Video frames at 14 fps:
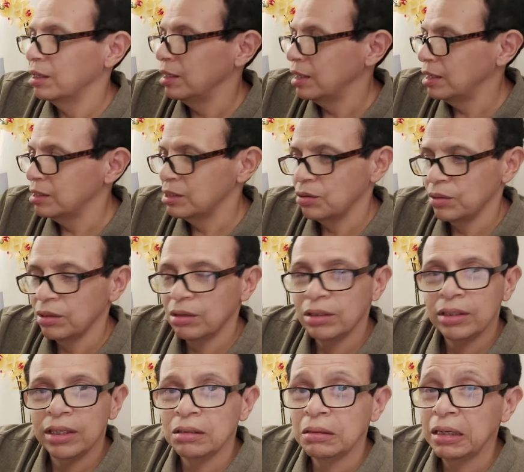A lot of what's going
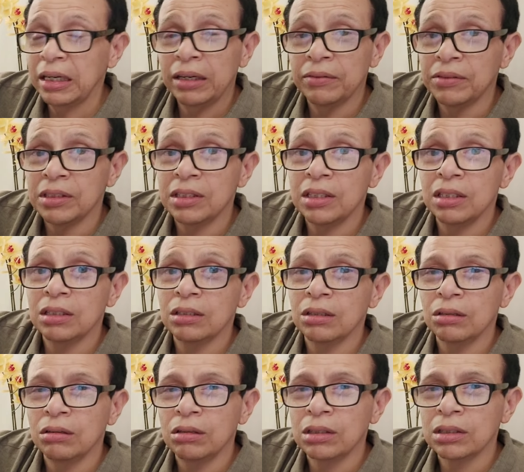on now, I haven't seen in a
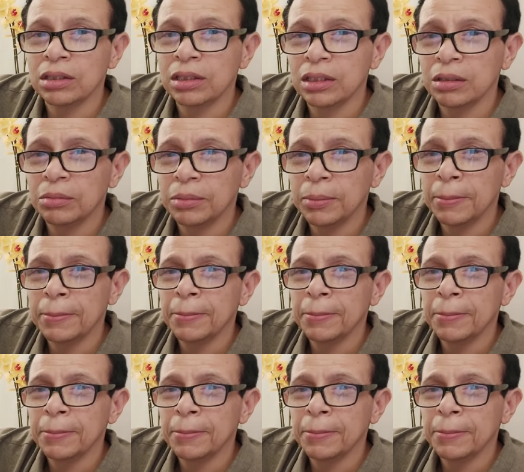long time.